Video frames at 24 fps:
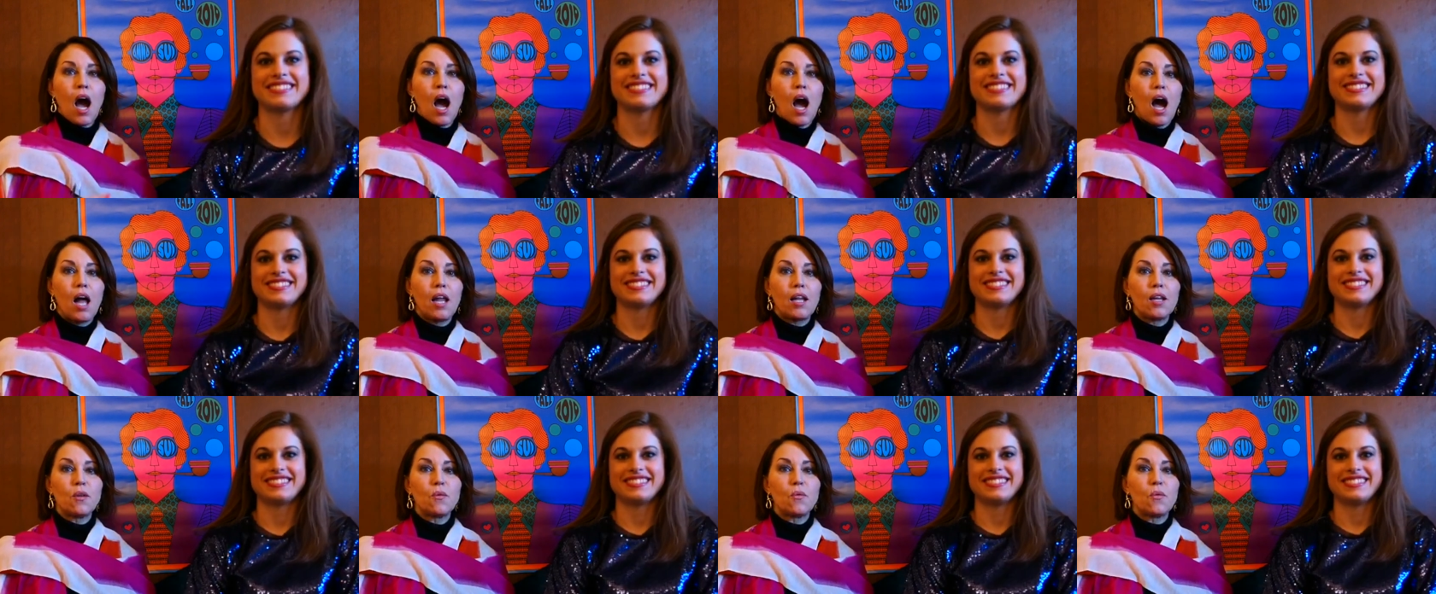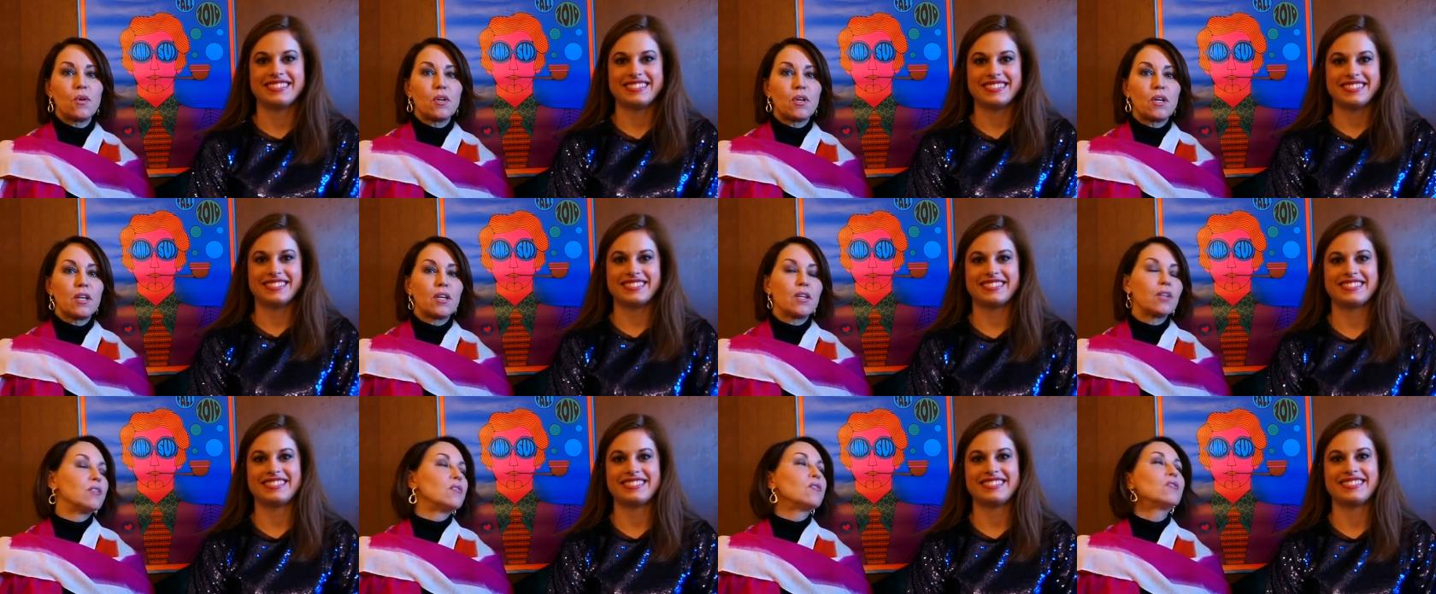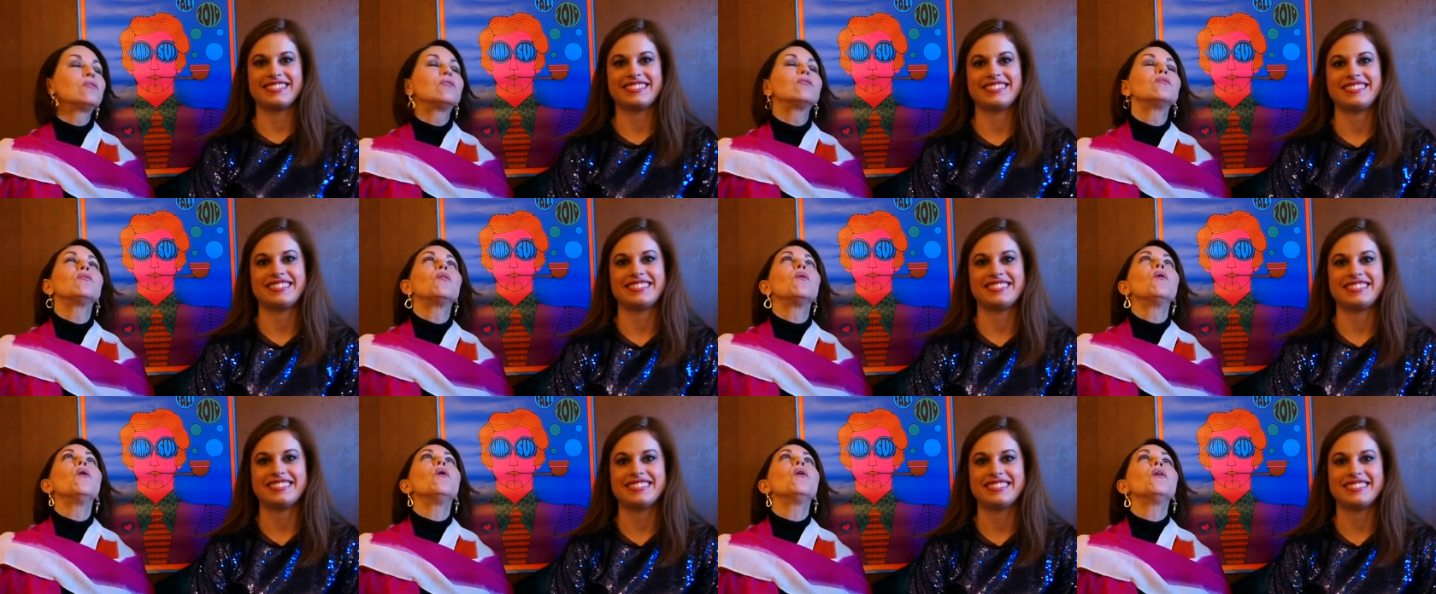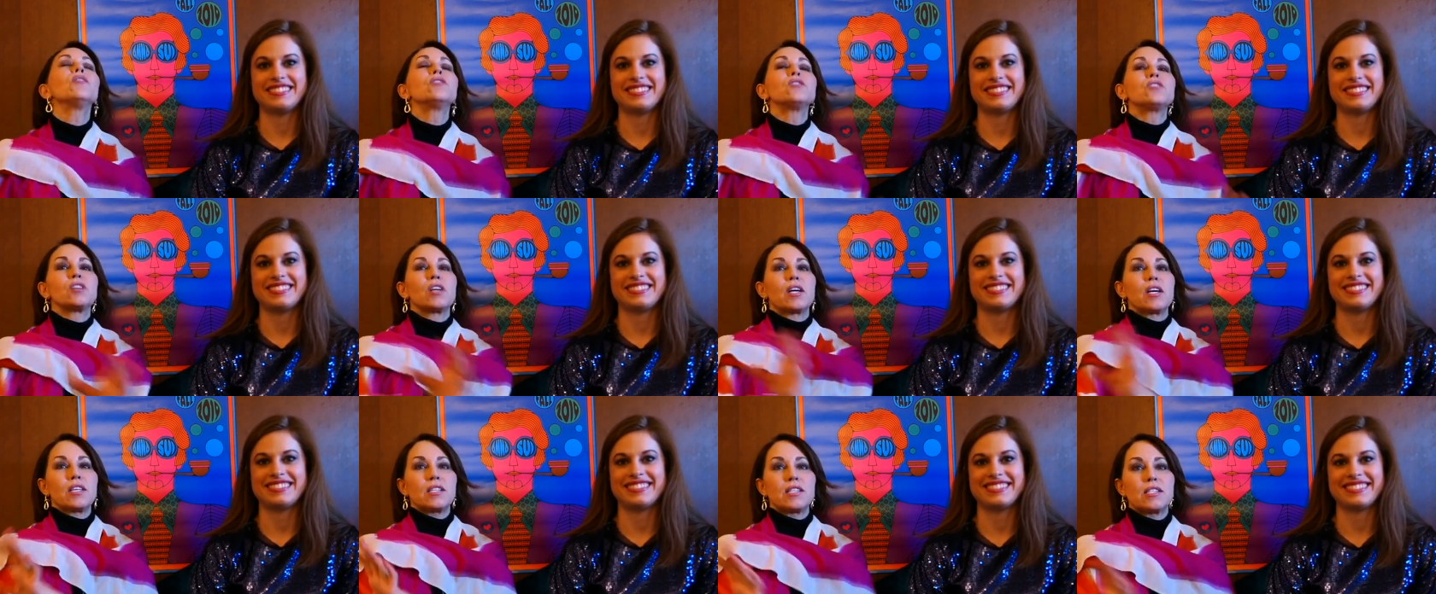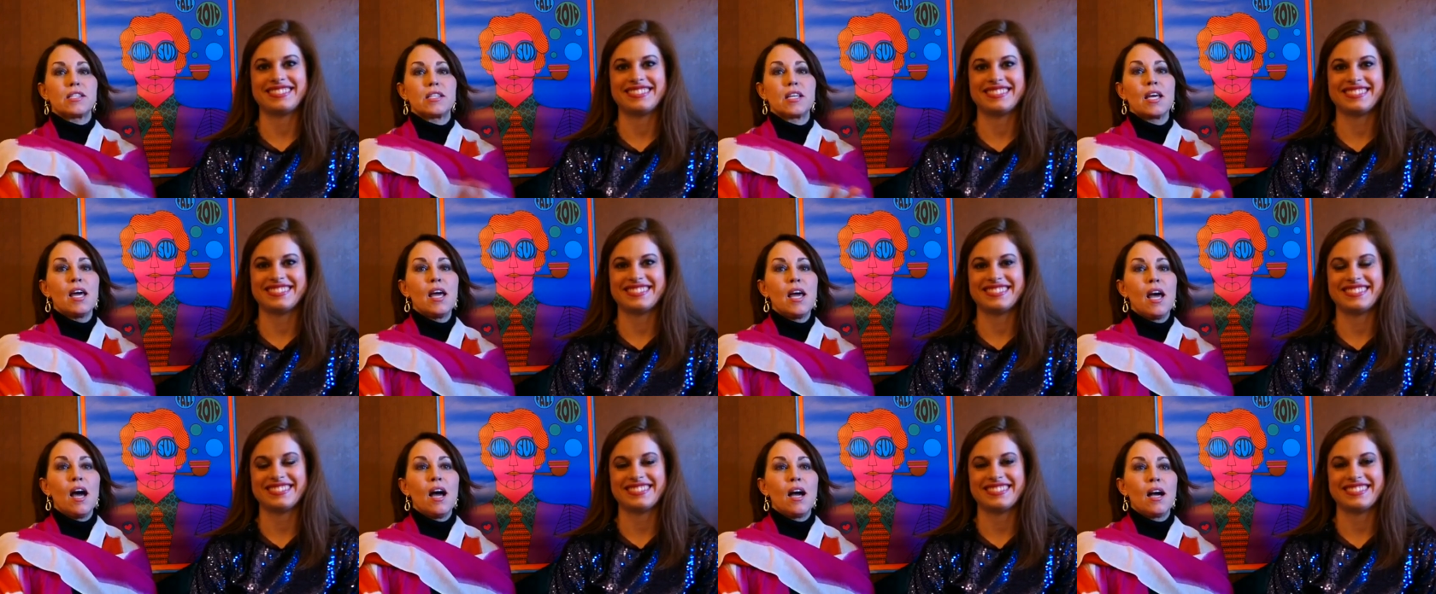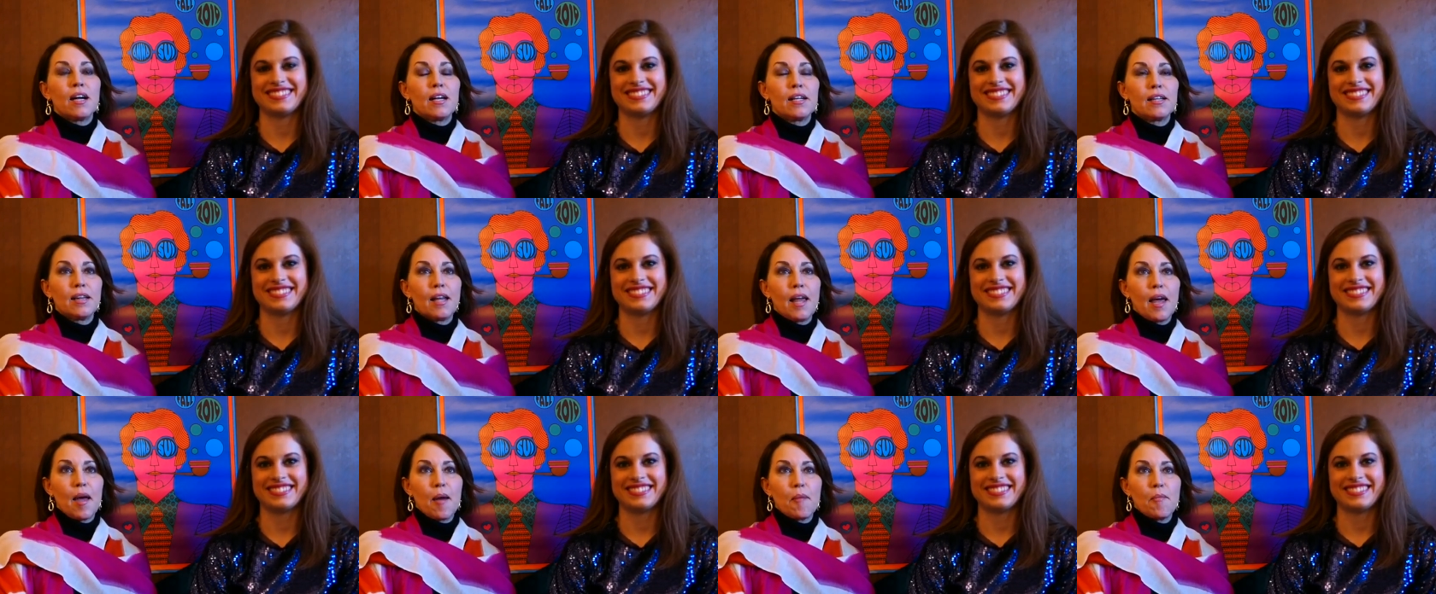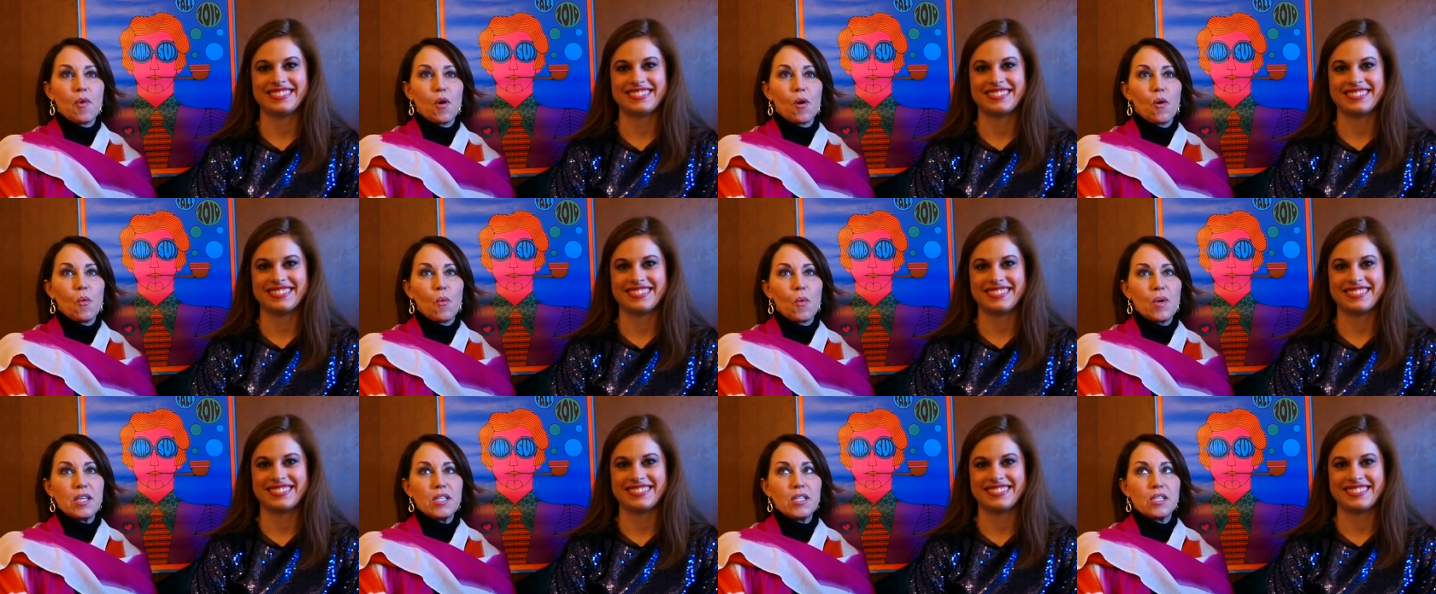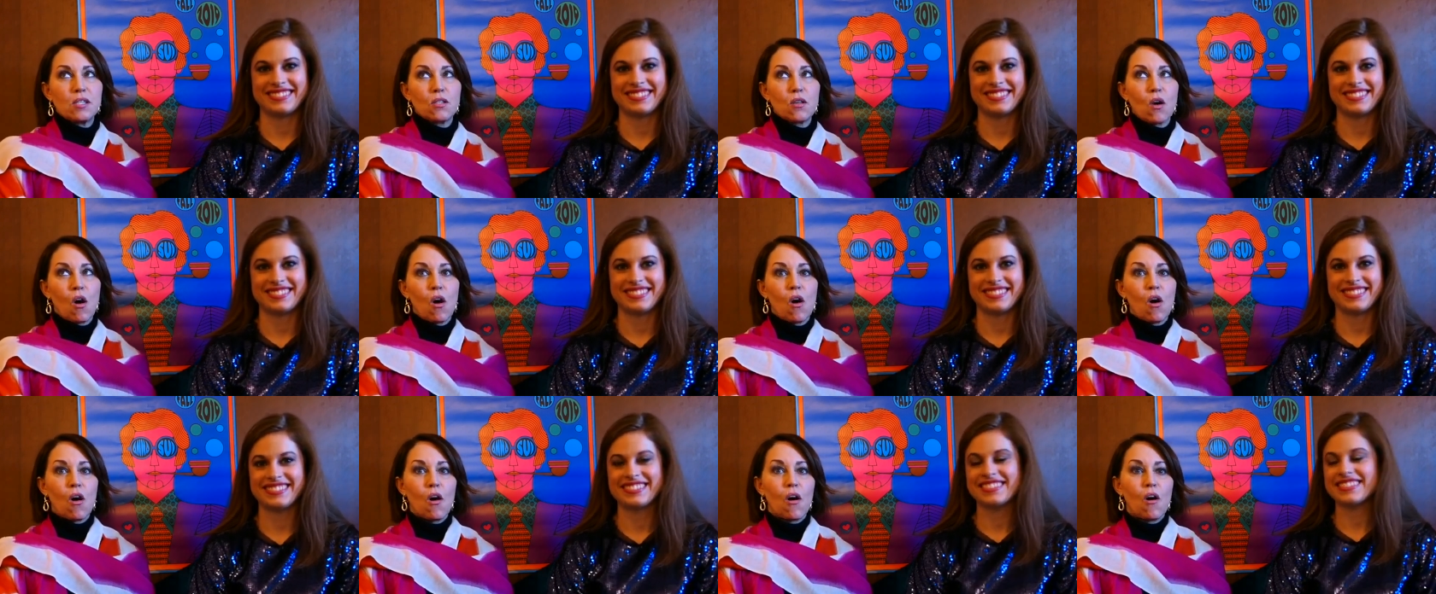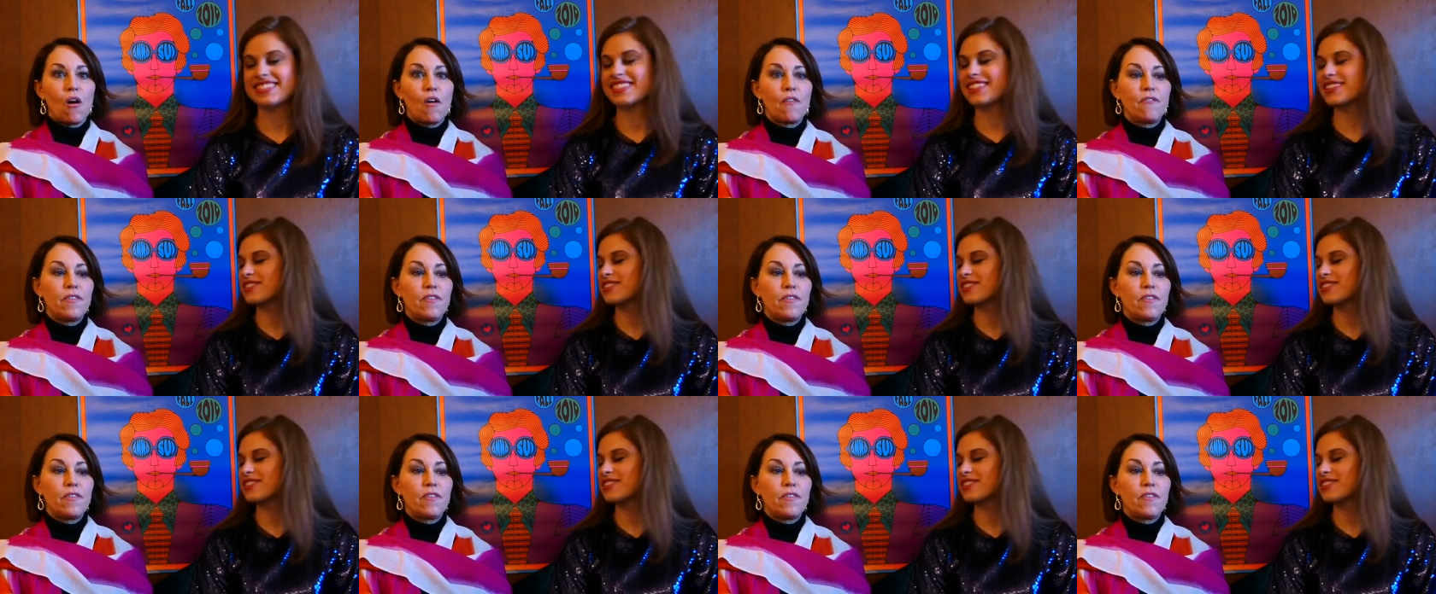Speaker 1: Hollywood gorgeous glamour. We saw